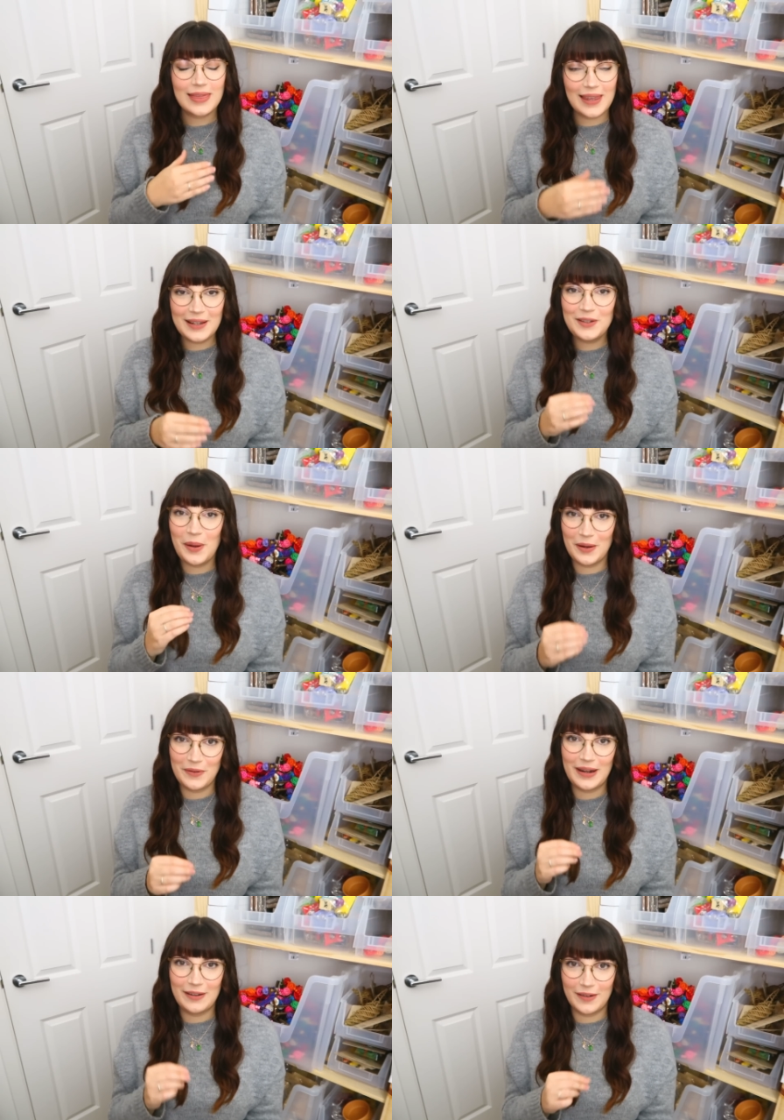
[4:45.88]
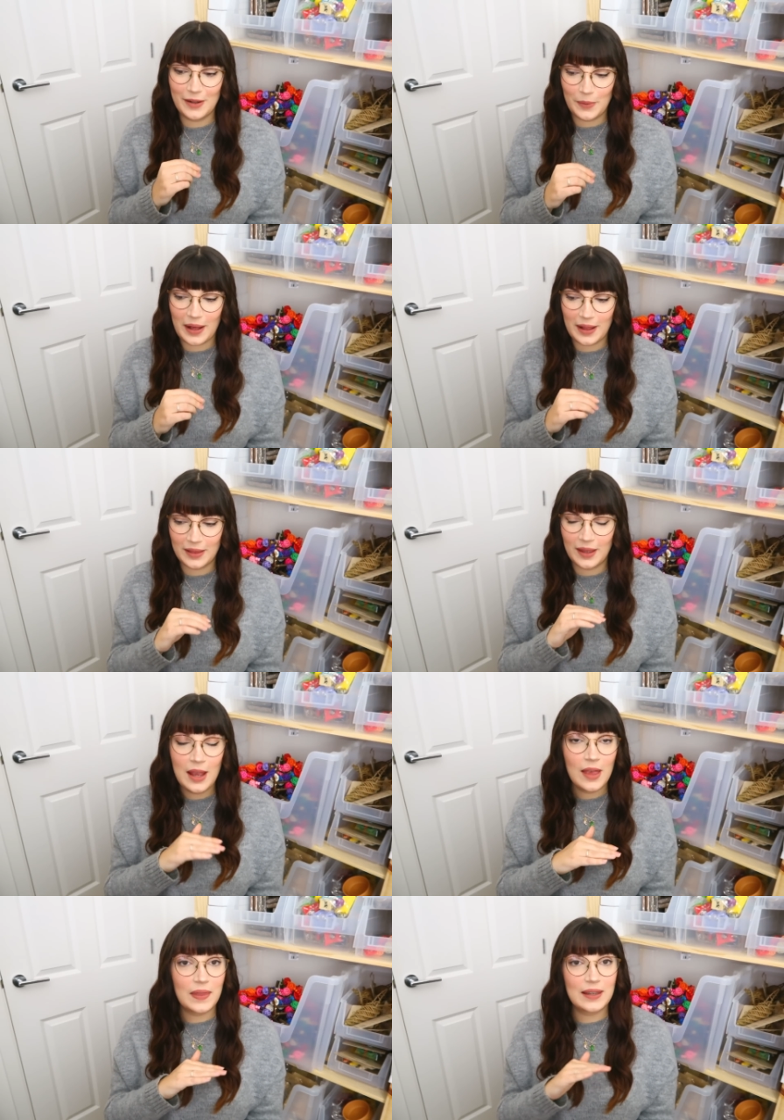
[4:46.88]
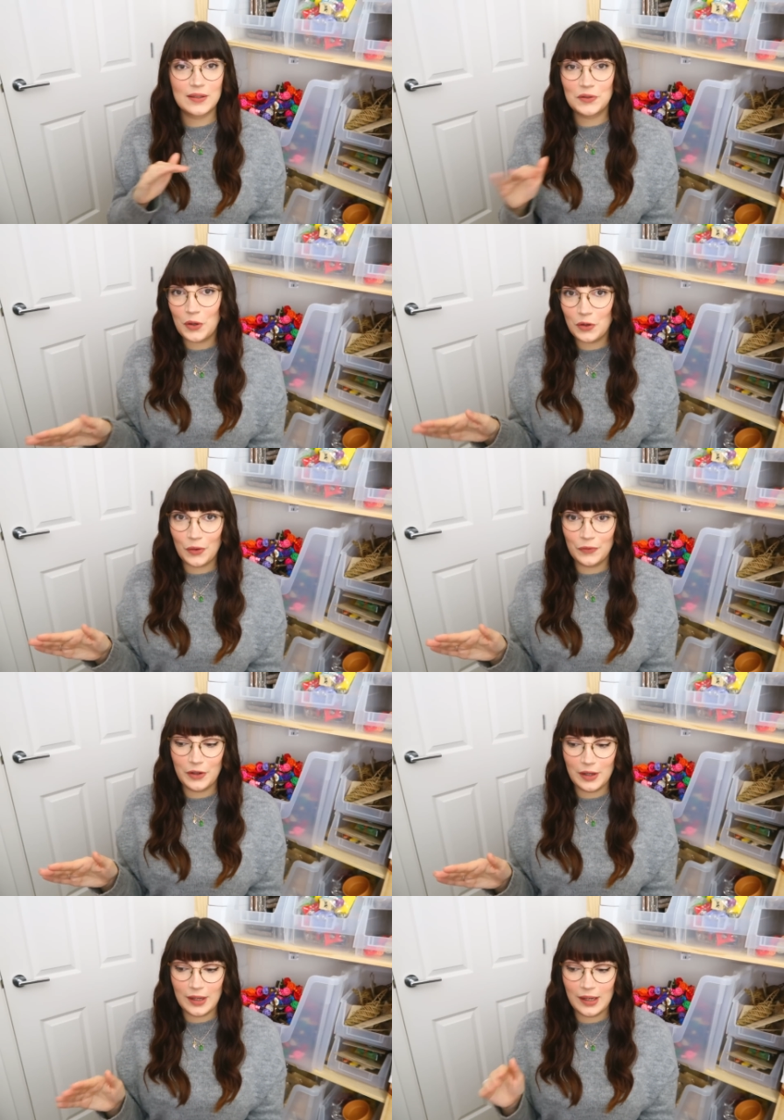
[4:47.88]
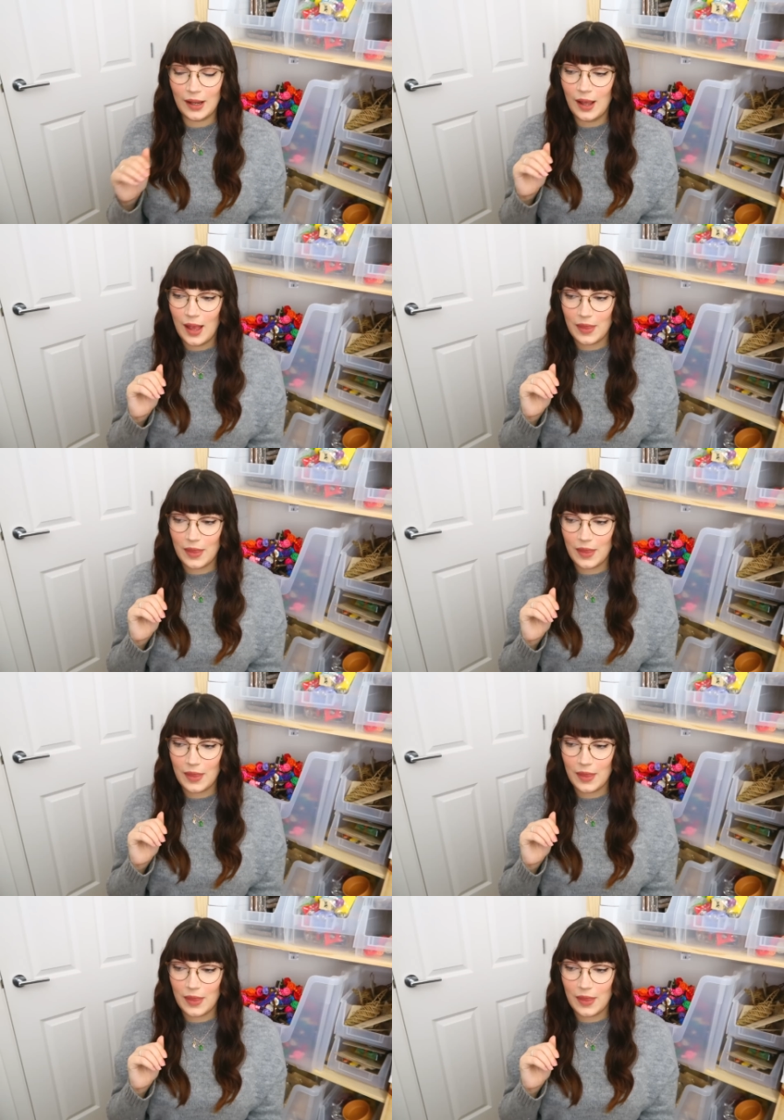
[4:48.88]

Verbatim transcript: They are doing really, really well. They are so confident.